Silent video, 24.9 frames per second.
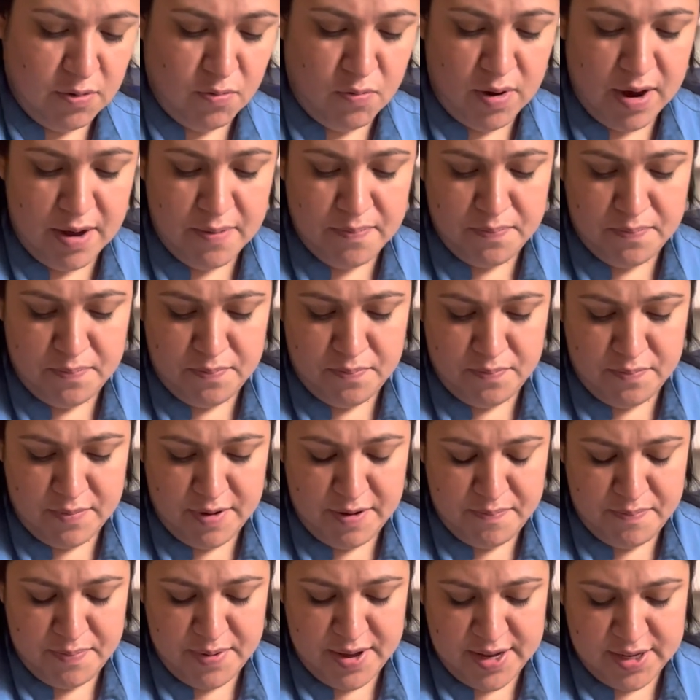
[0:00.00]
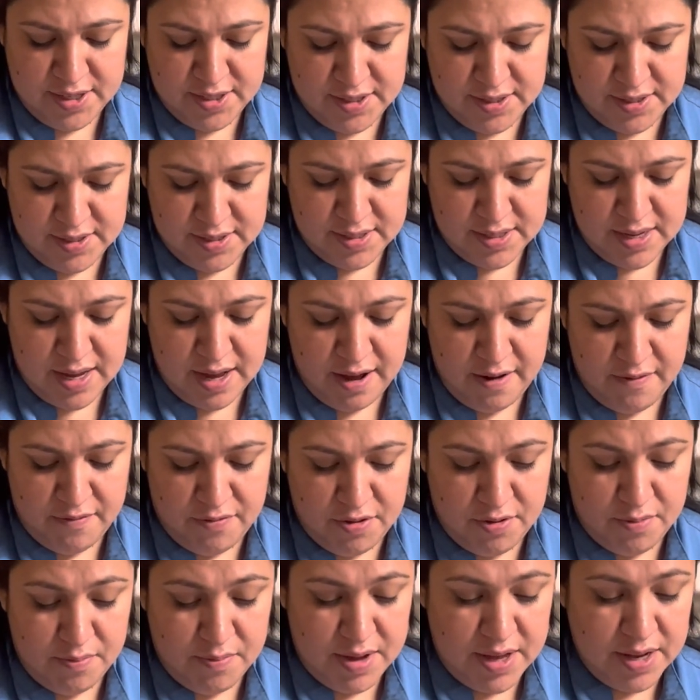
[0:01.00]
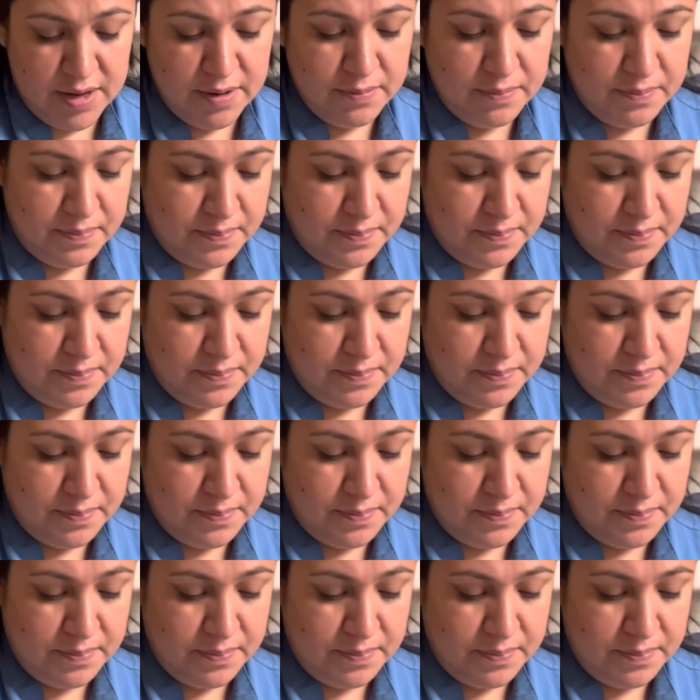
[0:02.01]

wipe my patient's abdomen.